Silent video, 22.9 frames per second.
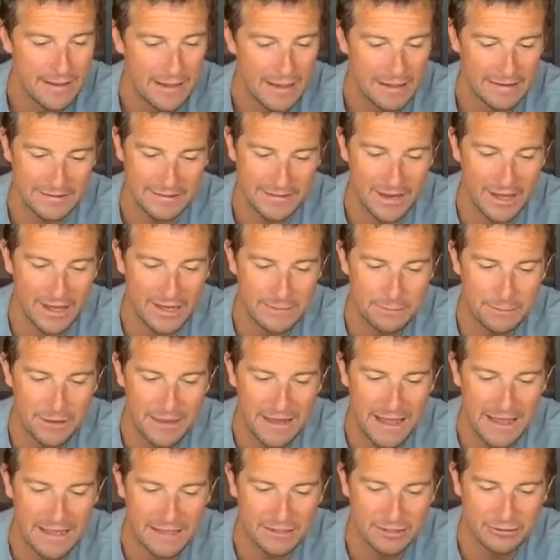As night
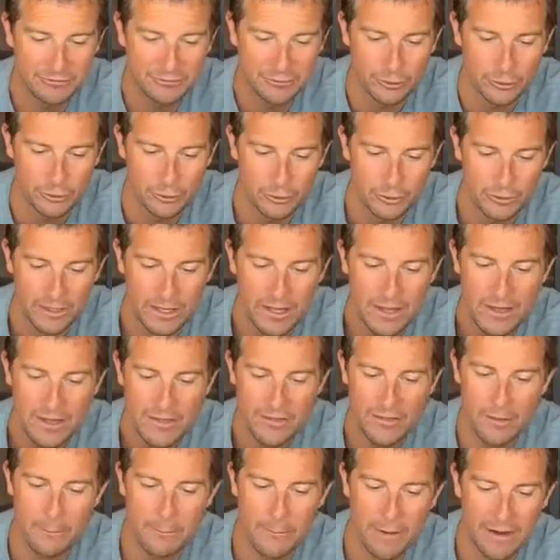began to fall,
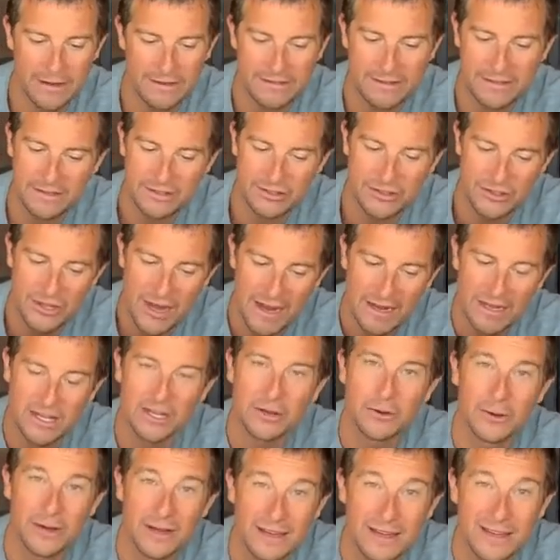the mighty
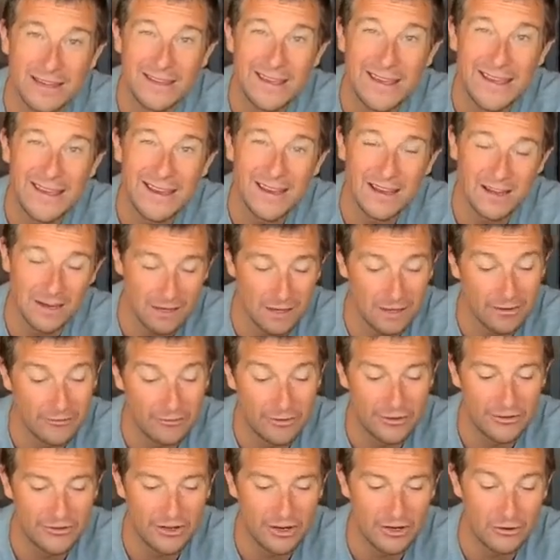jaguar, king of
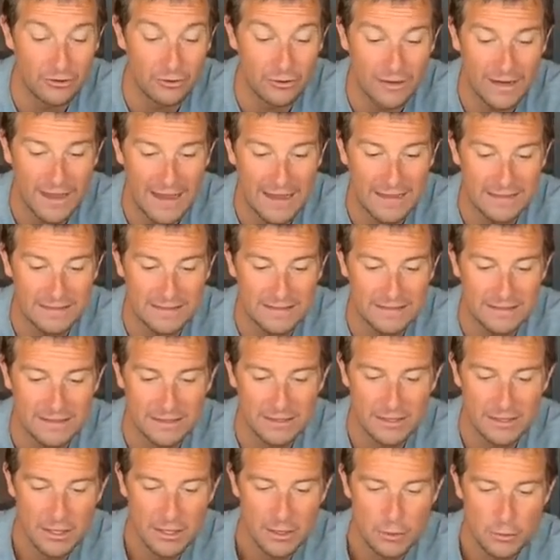the jungle cats,
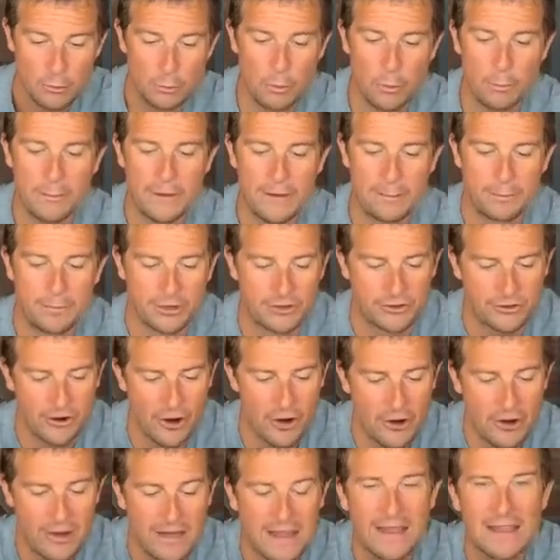would be
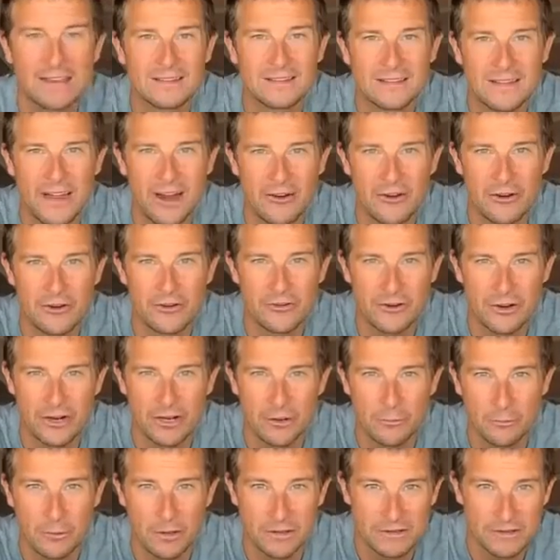patrolling his territory
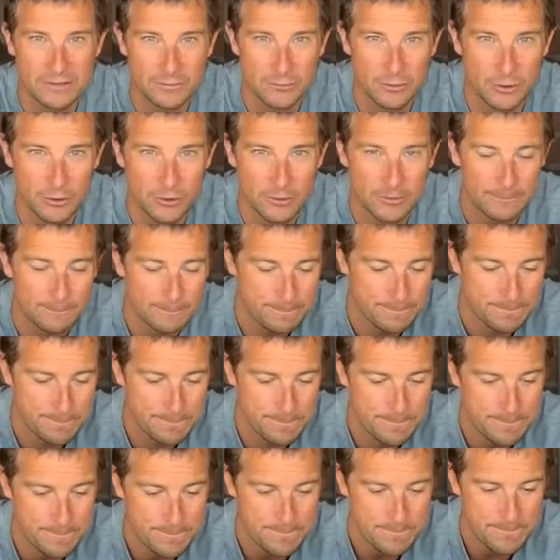once
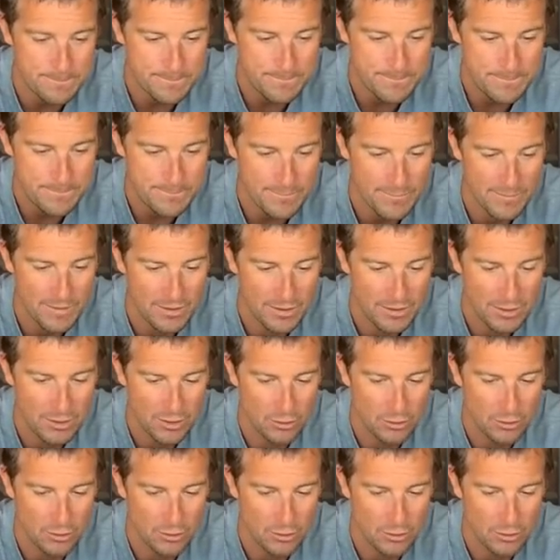more.